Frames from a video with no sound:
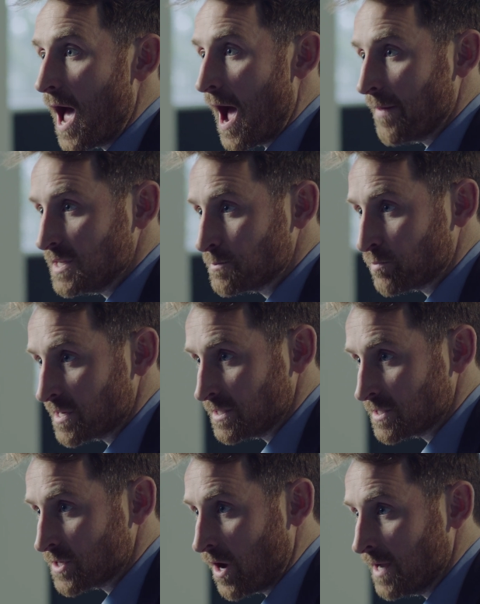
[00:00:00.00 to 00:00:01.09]
At this
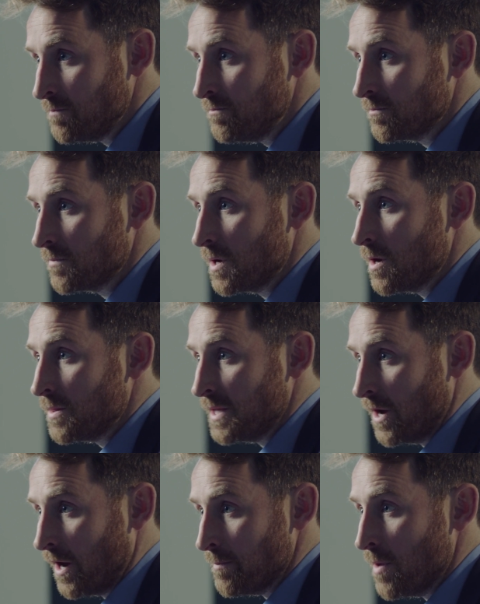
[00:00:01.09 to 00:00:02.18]
present time,
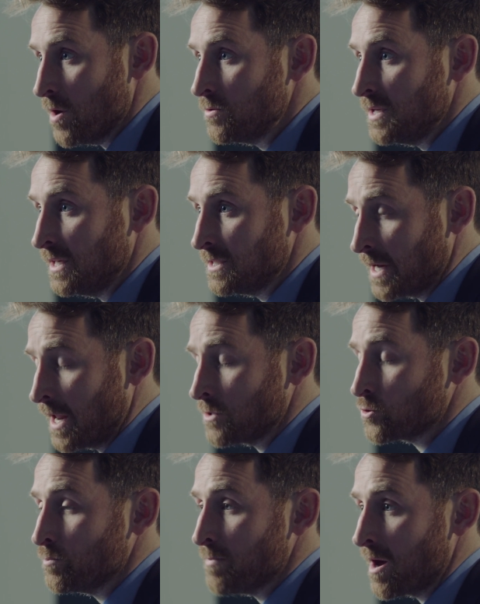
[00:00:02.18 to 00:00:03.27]
the IMO, the
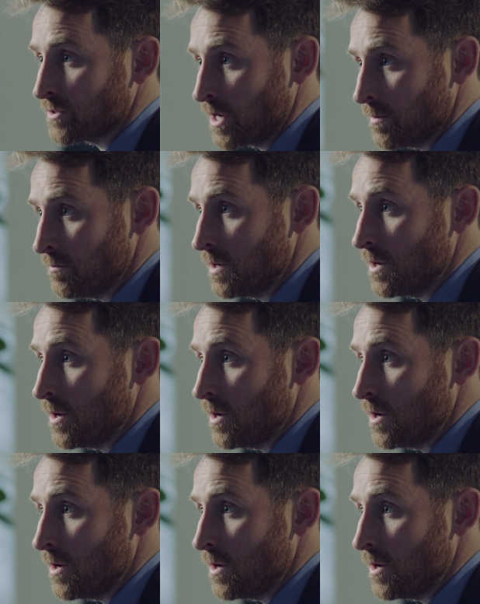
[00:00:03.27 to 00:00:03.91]
International Maritime